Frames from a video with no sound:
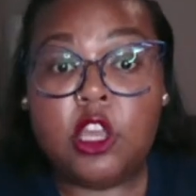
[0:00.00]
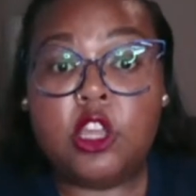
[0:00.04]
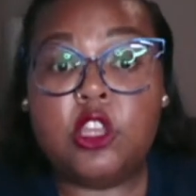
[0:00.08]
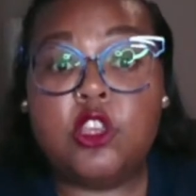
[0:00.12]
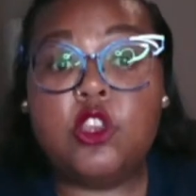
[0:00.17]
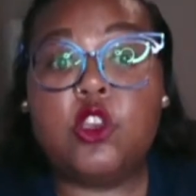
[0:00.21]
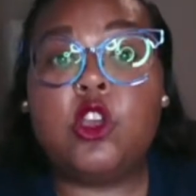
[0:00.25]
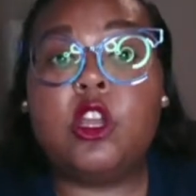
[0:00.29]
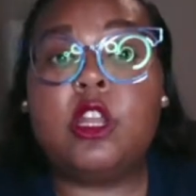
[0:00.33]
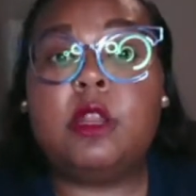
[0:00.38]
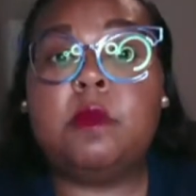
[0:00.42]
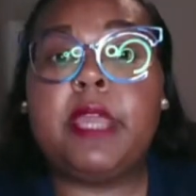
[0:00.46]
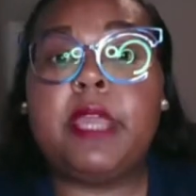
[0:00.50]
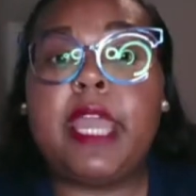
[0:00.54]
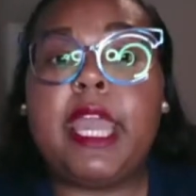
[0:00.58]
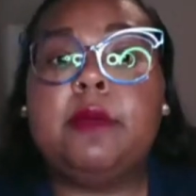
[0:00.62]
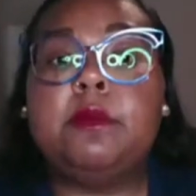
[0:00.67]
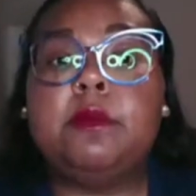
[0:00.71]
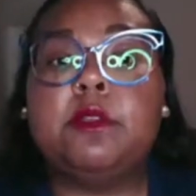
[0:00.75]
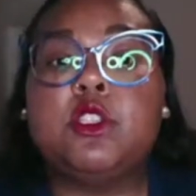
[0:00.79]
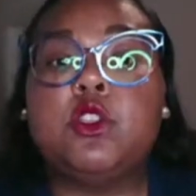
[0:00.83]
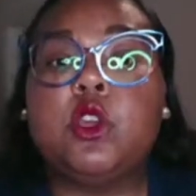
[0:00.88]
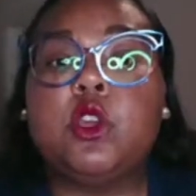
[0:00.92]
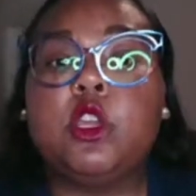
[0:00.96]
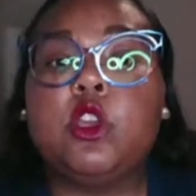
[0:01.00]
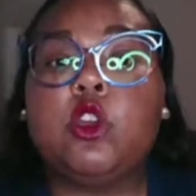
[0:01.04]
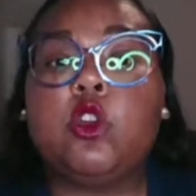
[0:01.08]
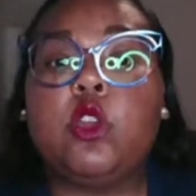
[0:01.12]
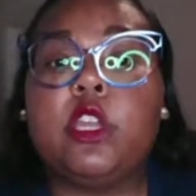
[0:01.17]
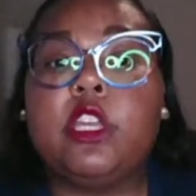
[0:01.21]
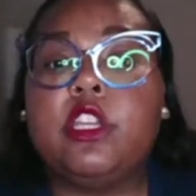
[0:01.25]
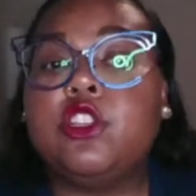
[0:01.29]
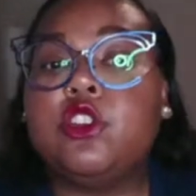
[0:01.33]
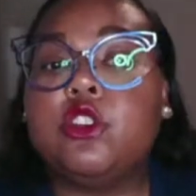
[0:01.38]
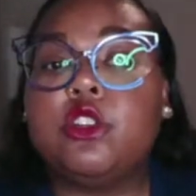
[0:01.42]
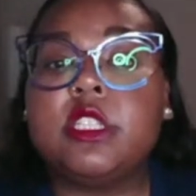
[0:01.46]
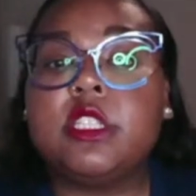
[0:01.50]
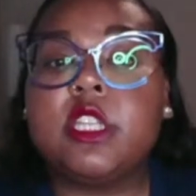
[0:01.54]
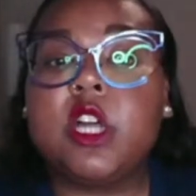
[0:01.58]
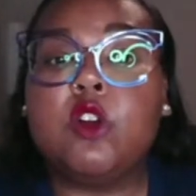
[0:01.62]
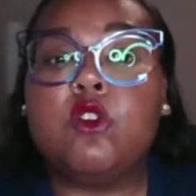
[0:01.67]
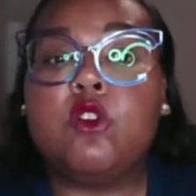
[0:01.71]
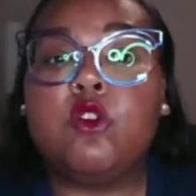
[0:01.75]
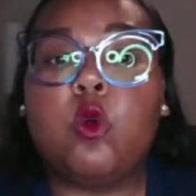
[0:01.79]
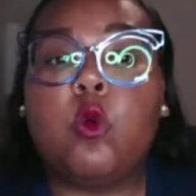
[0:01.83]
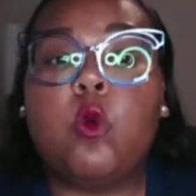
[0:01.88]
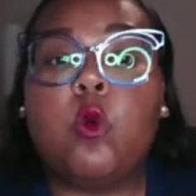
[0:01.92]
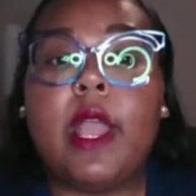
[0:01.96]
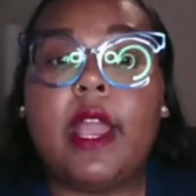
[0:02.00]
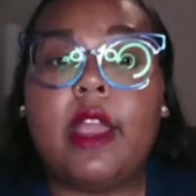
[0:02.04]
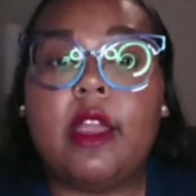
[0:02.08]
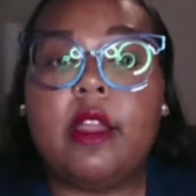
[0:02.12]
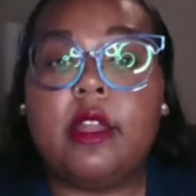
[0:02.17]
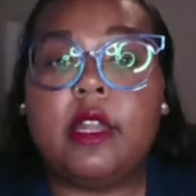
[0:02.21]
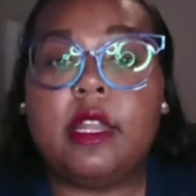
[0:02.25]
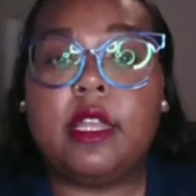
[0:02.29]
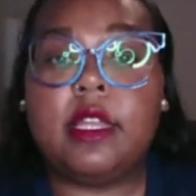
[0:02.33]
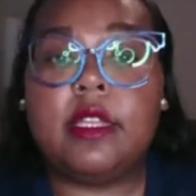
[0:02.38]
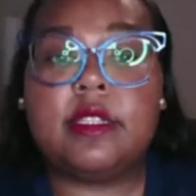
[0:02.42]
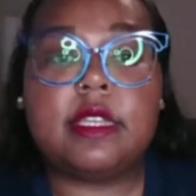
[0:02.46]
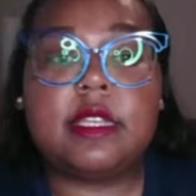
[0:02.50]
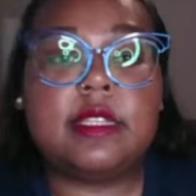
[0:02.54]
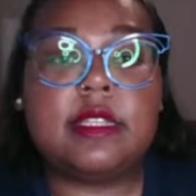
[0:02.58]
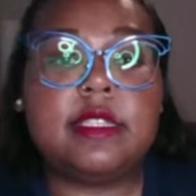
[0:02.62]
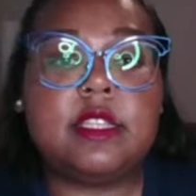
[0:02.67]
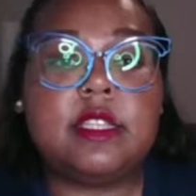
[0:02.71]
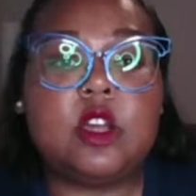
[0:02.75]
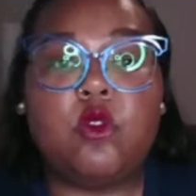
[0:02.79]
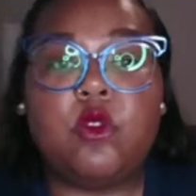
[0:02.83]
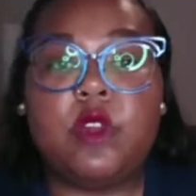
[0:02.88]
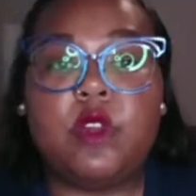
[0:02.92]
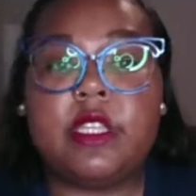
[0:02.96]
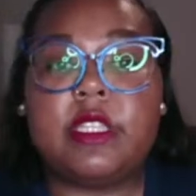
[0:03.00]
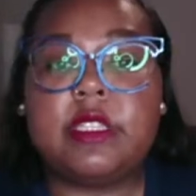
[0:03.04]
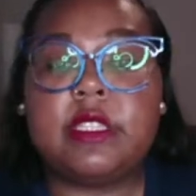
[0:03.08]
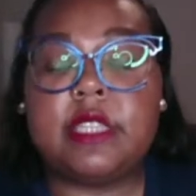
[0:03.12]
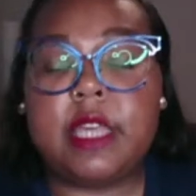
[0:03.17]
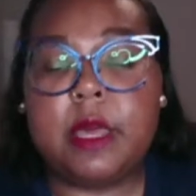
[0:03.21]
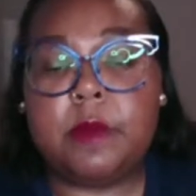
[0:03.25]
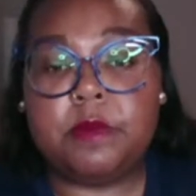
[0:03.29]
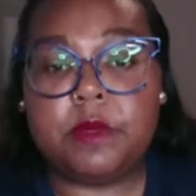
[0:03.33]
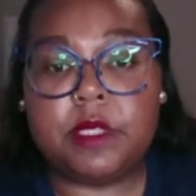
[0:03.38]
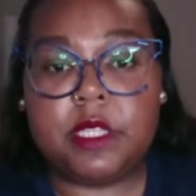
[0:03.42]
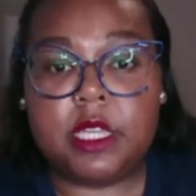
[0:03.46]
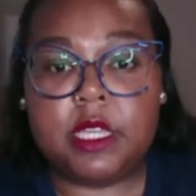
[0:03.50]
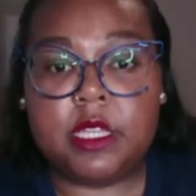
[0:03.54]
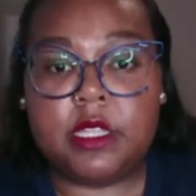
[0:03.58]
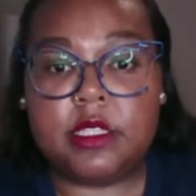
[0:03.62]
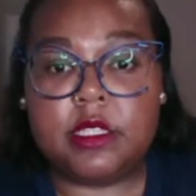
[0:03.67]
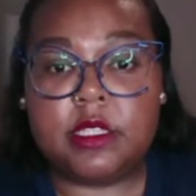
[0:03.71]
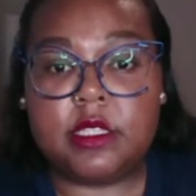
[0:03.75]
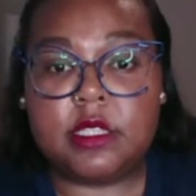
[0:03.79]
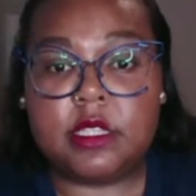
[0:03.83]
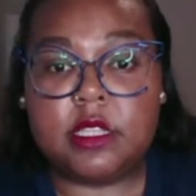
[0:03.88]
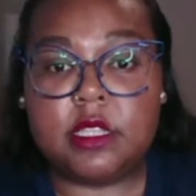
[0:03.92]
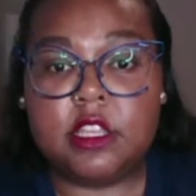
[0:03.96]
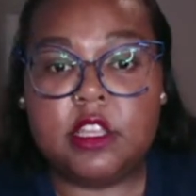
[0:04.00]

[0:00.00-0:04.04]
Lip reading: You're going to be able to increase your self-awareness and self-acceptance.